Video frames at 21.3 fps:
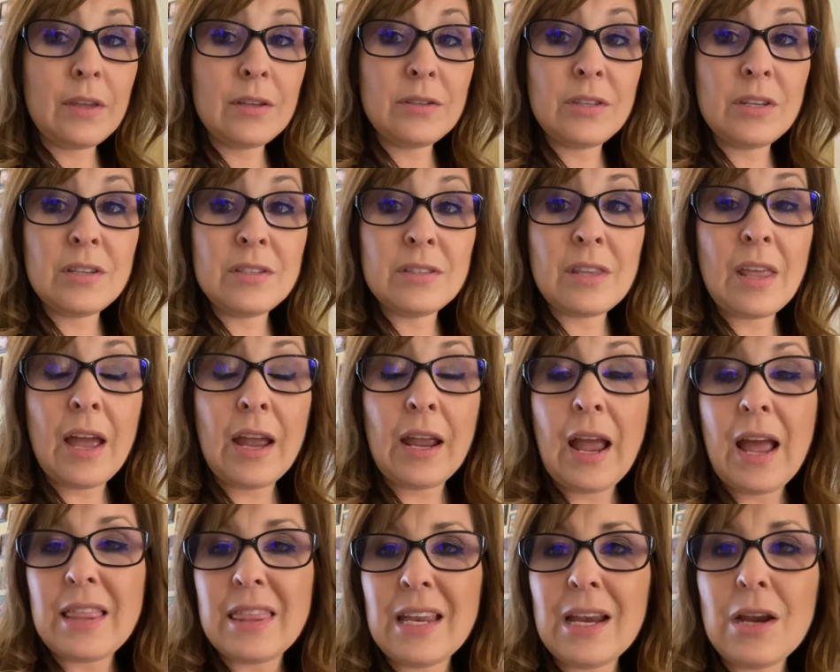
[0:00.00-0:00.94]
This is like,
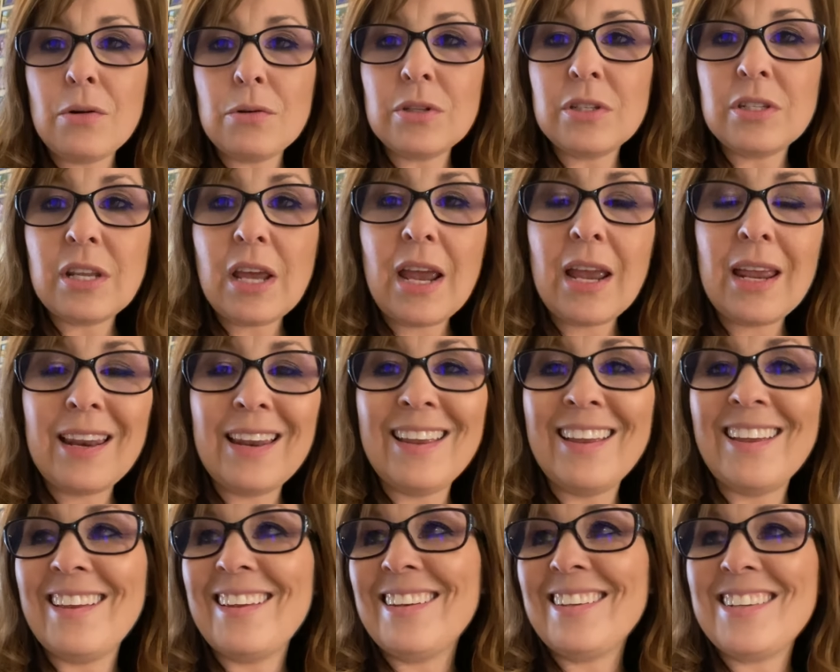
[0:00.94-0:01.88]
I think I was
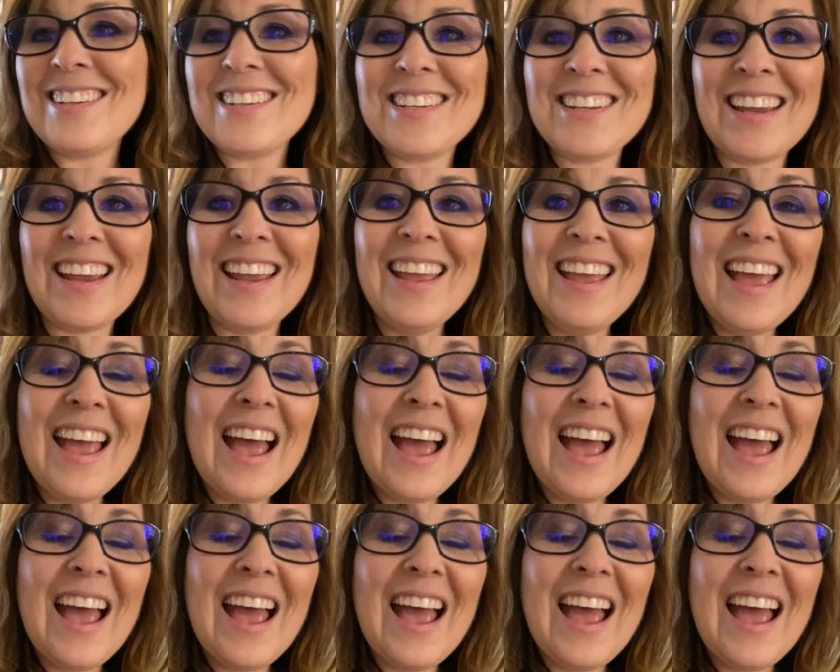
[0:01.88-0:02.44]
saying, just say,